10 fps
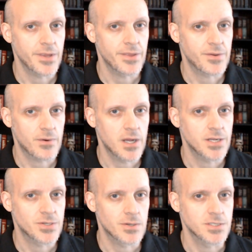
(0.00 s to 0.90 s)
the Thrawn
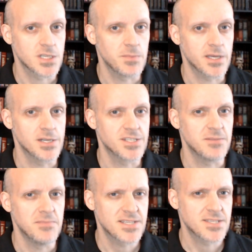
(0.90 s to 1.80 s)
trilogy because you
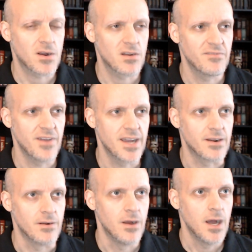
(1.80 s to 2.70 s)
missed Darth
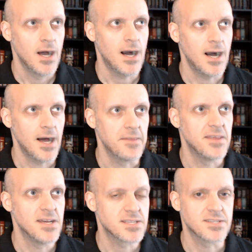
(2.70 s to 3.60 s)
Vader.
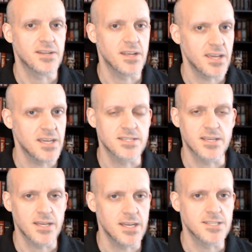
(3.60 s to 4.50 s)
This is an
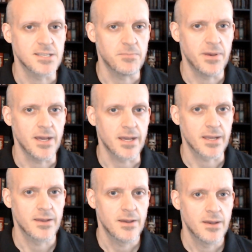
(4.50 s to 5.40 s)
easy
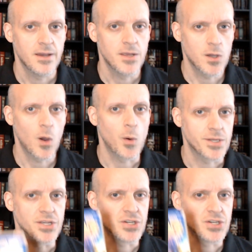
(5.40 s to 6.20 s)
pick. You go into the